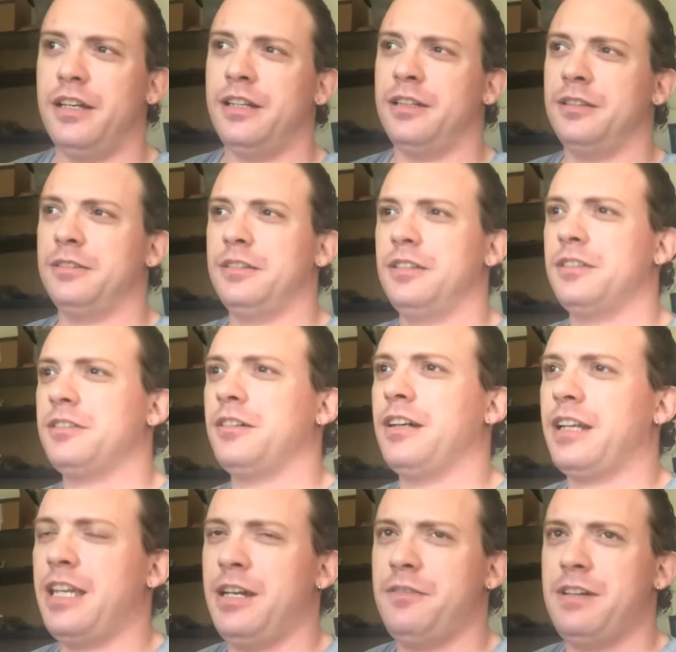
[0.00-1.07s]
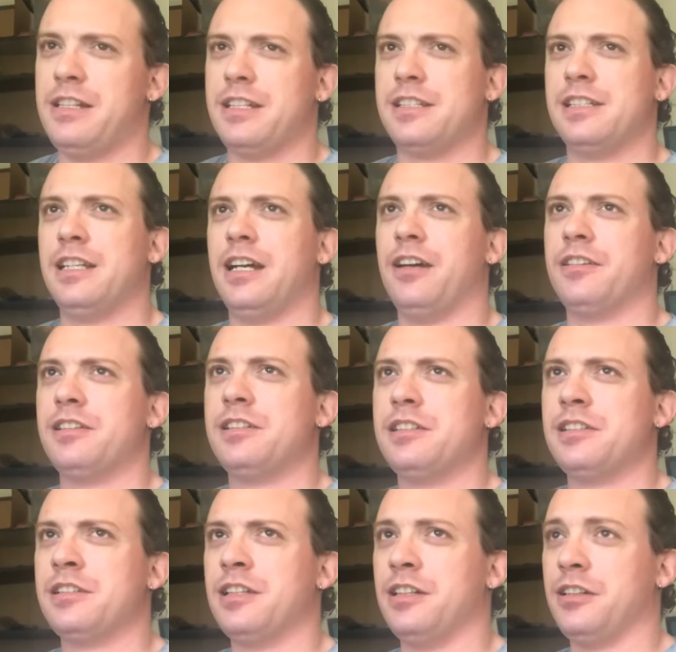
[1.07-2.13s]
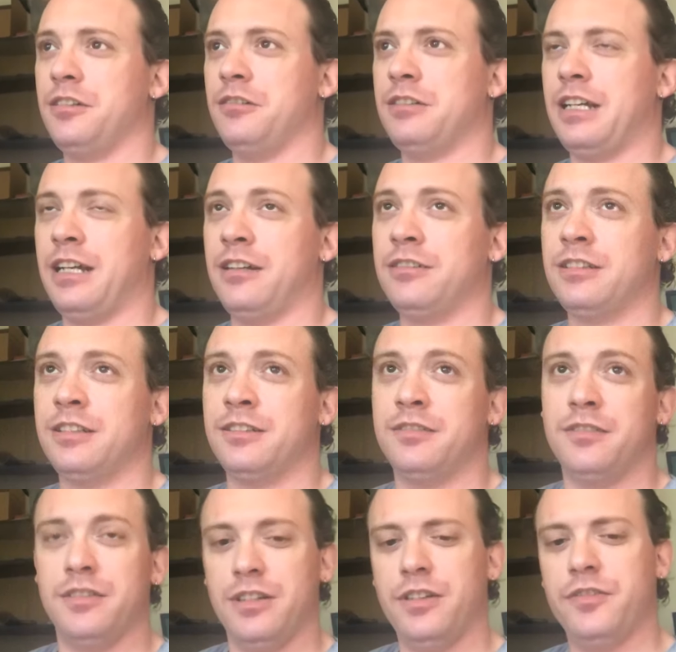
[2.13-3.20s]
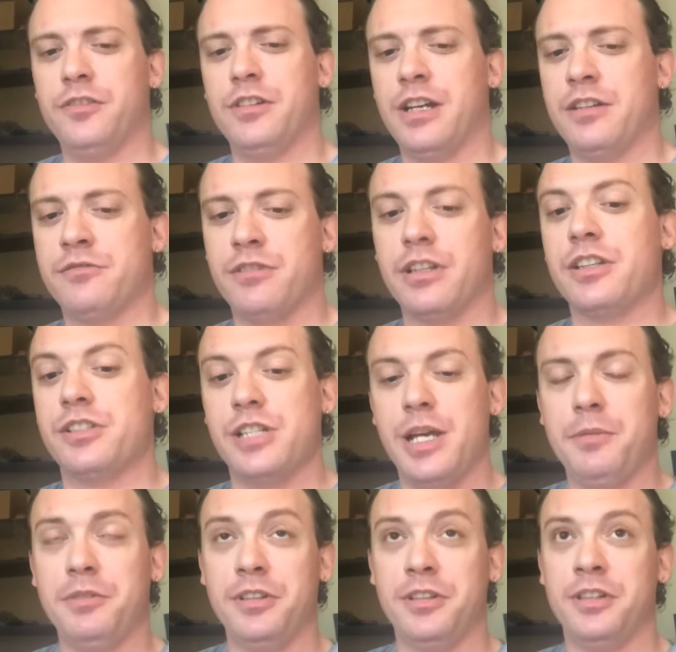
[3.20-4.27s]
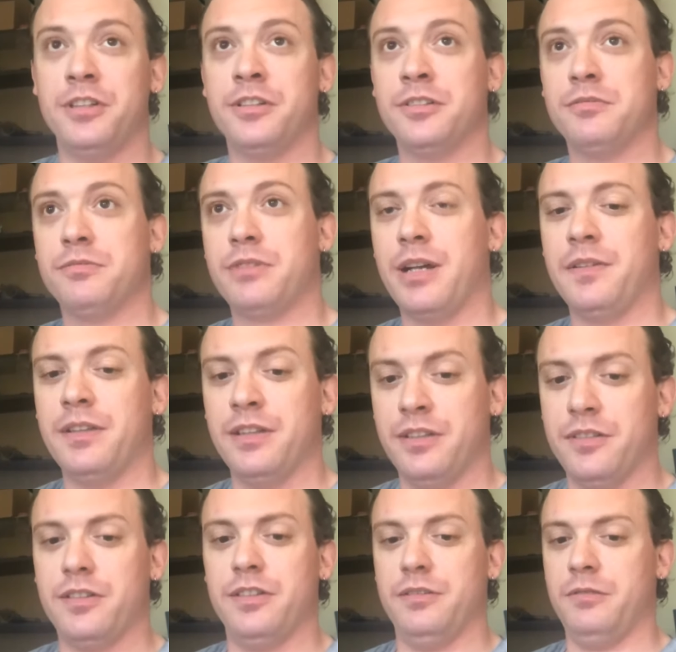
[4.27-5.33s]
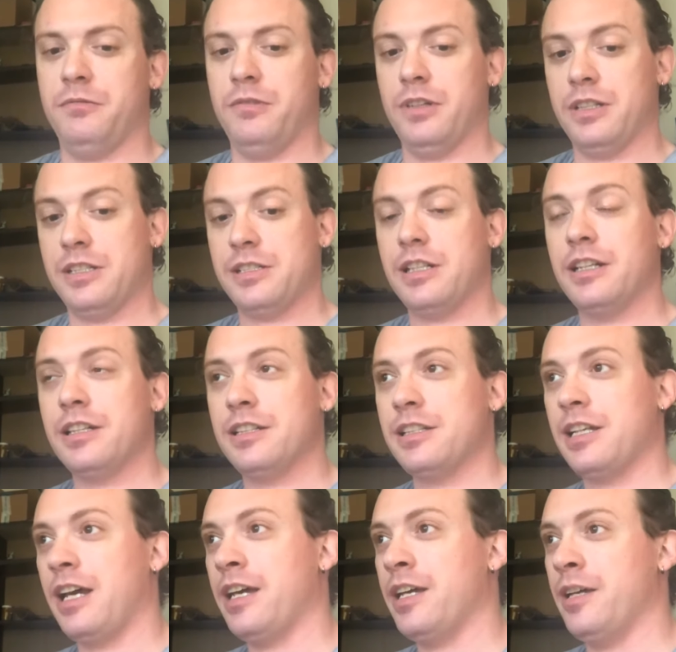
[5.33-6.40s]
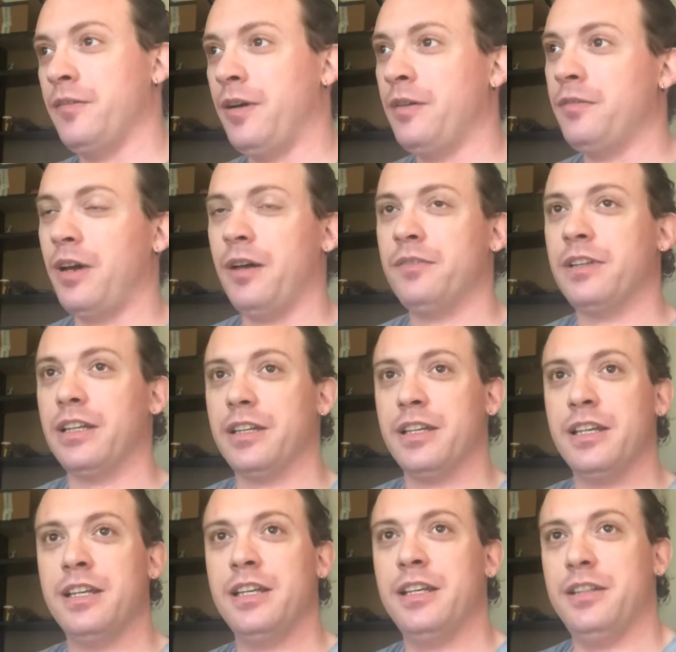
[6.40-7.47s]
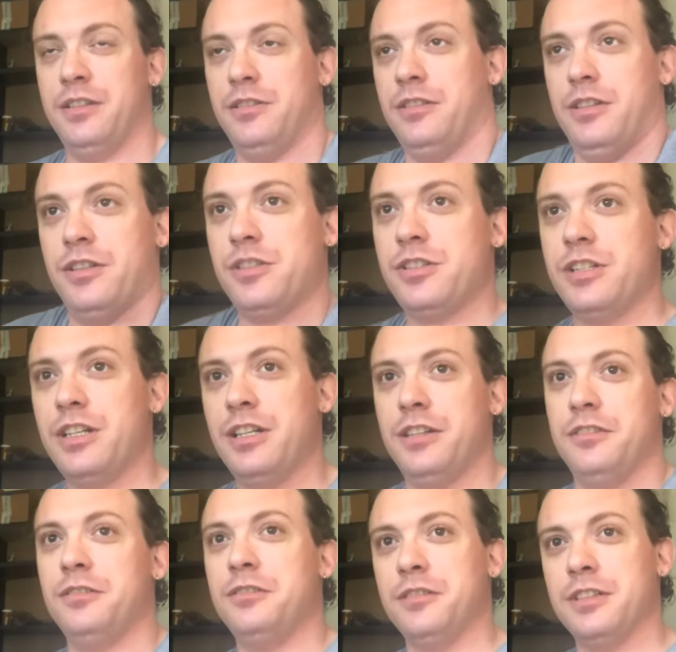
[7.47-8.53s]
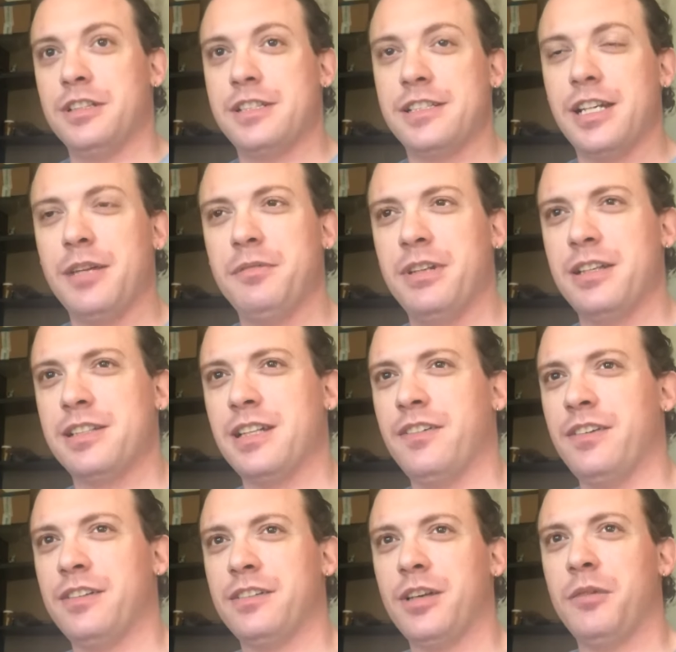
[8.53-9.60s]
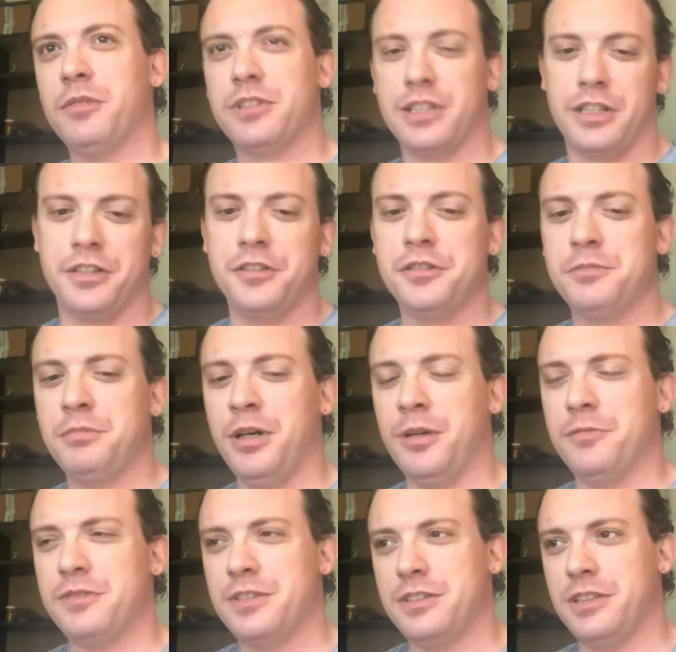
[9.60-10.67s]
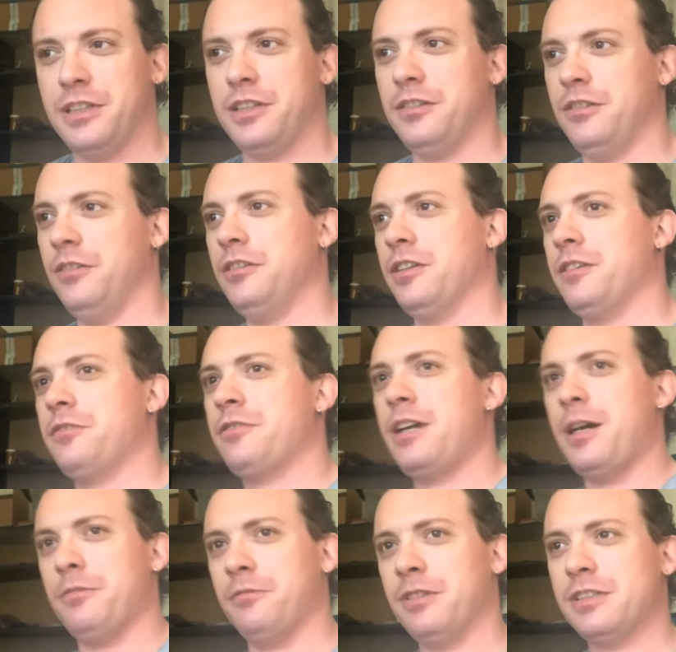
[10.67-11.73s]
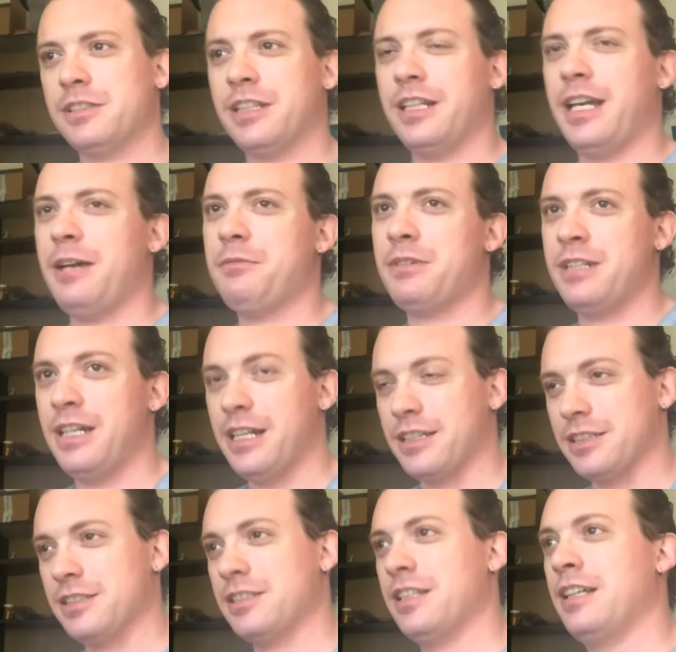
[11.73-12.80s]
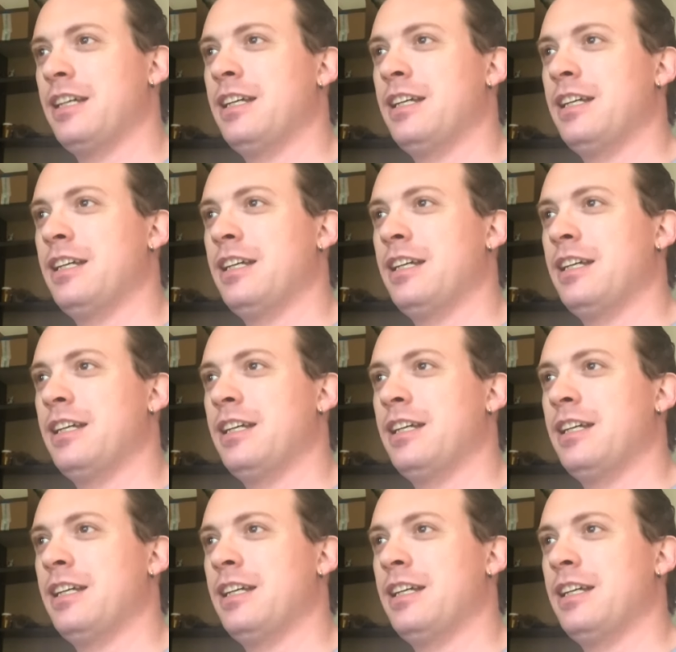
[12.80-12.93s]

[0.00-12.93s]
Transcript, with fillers: Uh, so I can't wait to see how this is going to go down, and if you guys read the chapter, you're probably excited as I am. I'm, I'm like, ooh, the excitement is happening. It's almost like goosebumps. It's like, holy crap, what's going to happen next?